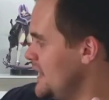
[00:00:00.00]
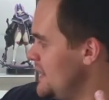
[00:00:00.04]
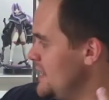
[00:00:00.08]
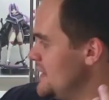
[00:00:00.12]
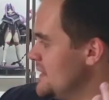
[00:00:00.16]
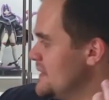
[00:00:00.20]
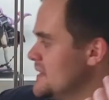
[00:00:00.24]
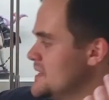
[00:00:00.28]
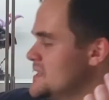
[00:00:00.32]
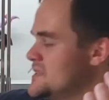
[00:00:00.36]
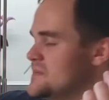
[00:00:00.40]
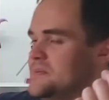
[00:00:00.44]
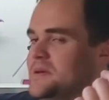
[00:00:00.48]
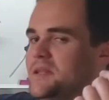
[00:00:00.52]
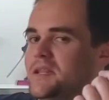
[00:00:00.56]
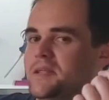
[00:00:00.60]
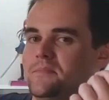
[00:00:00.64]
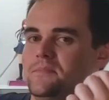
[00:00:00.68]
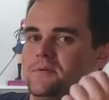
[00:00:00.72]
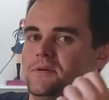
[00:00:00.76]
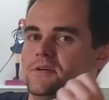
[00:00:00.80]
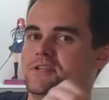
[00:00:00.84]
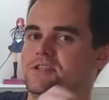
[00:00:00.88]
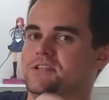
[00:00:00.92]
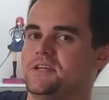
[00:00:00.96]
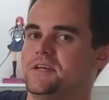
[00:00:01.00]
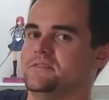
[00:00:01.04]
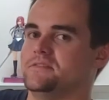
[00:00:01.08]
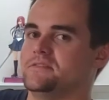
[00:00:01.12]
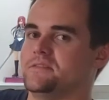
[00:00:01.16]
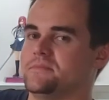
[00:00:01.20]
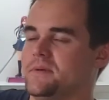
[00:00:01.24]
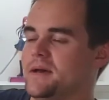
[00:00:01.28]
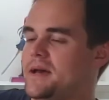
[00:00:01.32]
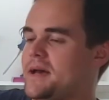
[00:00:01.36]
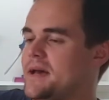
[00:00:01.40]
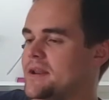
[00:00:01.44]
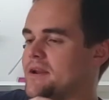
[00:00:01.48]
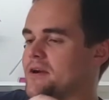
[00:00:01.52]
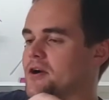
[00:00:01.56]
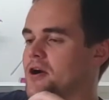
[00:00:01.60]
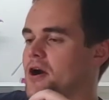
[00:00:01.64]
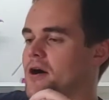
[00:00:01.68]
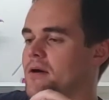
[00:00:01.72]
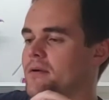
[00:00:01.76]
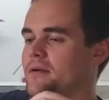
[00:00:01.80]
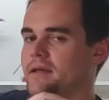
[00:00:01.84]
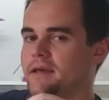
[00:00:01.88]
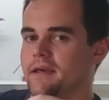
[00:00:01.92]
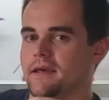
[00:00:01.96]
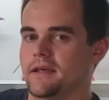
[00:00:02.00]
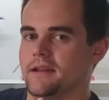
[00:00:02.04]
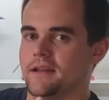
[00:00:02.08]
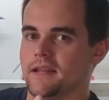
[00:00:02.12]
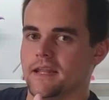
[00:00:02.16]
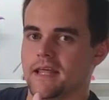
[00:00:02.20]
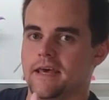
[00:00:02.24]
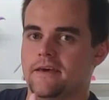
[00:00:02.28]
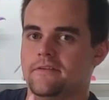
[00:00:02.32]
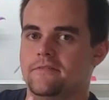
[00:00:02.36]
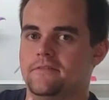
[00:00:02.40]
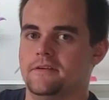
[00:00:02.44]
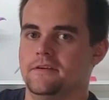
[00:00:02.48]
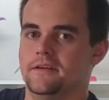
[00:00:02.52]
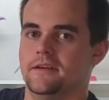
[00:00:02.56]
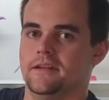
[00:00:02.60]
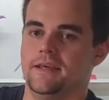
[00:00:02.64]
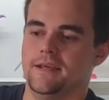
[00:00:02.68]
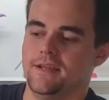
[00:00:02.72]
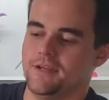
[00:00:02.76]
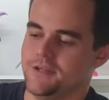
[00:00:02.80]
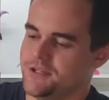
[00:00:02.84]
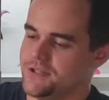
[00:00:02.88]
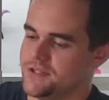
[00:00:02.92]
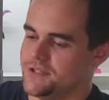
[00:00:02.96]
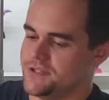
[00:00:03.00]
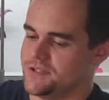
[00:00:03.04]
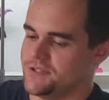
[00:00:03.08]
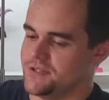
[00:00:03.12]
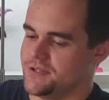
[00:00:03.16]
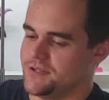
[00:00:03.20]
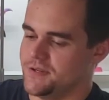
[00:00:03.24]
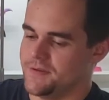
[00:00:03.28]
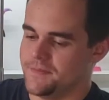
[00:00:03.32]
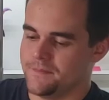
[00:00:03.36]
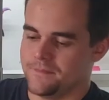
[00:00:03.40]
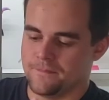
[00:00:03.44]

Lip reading: These Billy bookshelves of mine are only 11 inches